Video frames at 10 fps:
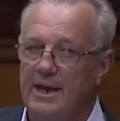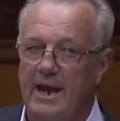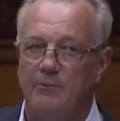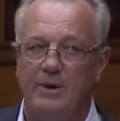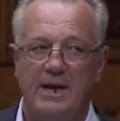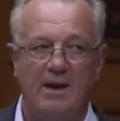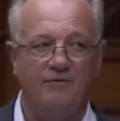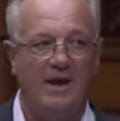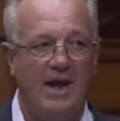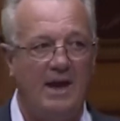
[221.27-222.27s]
and we
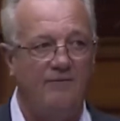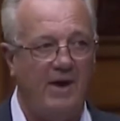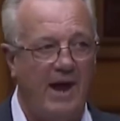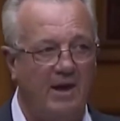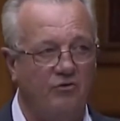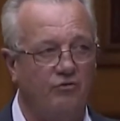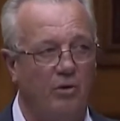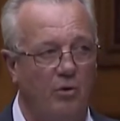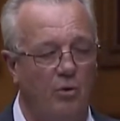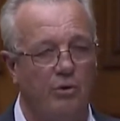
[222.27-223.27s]
have to have
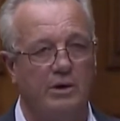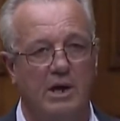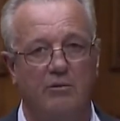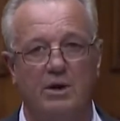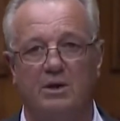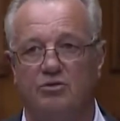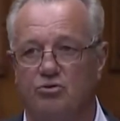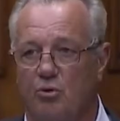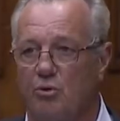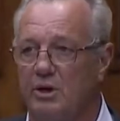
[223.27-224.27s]
extraordinary
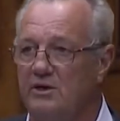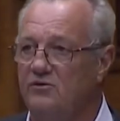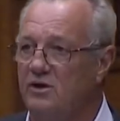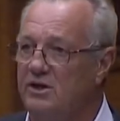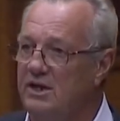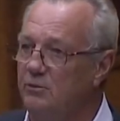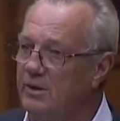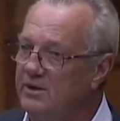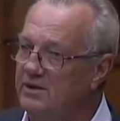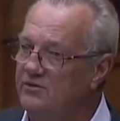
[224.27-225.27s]
authorities to deal
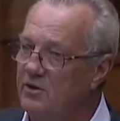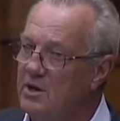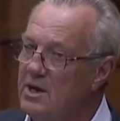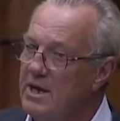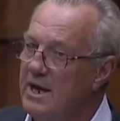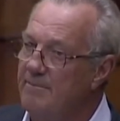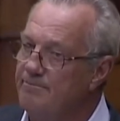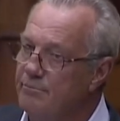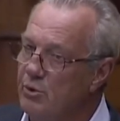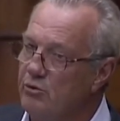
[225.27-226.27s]
with this
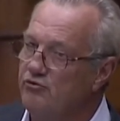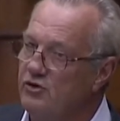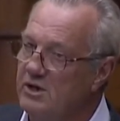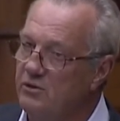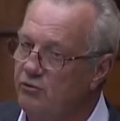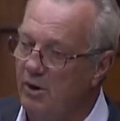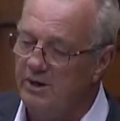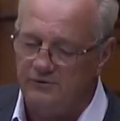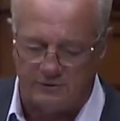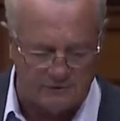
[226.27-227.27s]
emerging
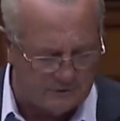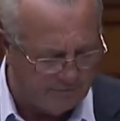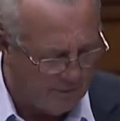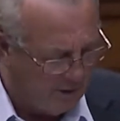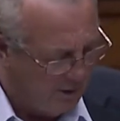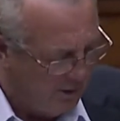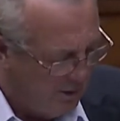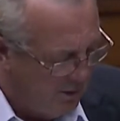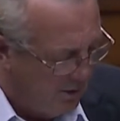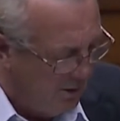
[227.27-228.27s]
crisis.
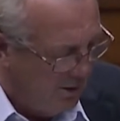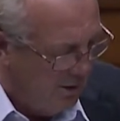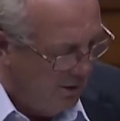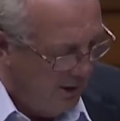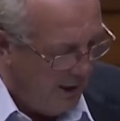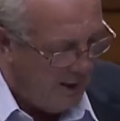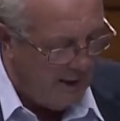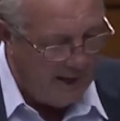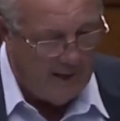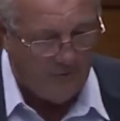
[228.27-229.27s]
And
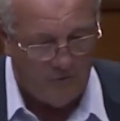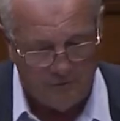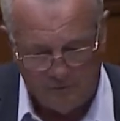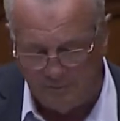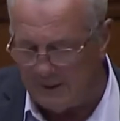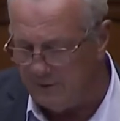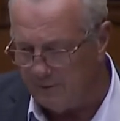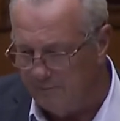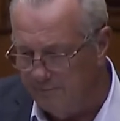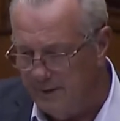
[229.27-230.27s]
I ask,
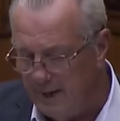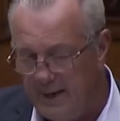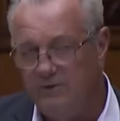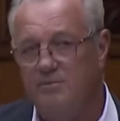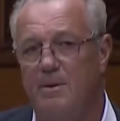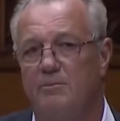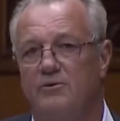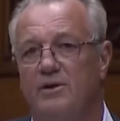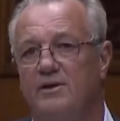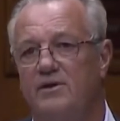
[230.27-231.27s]
Speaker, I ask the
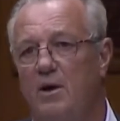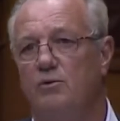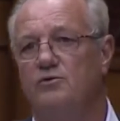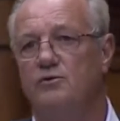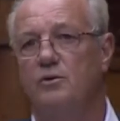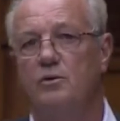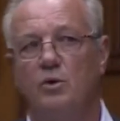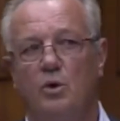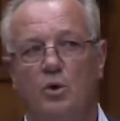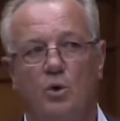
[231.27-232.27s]
members of this House,
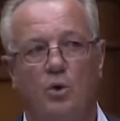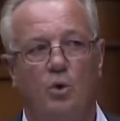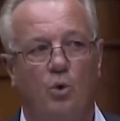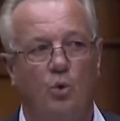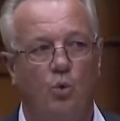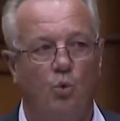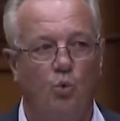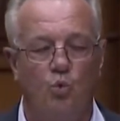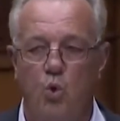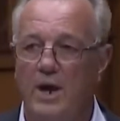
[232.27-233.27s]

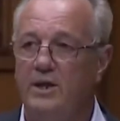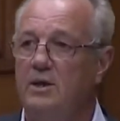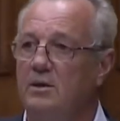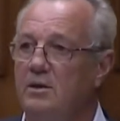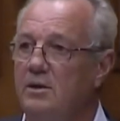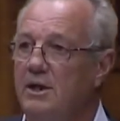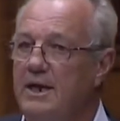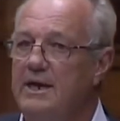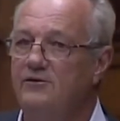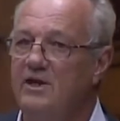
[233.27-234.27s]
what
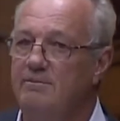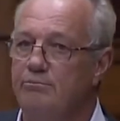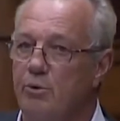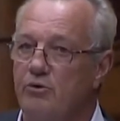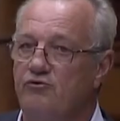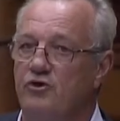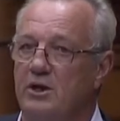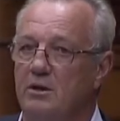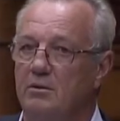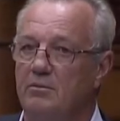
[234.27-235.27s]
is emerging.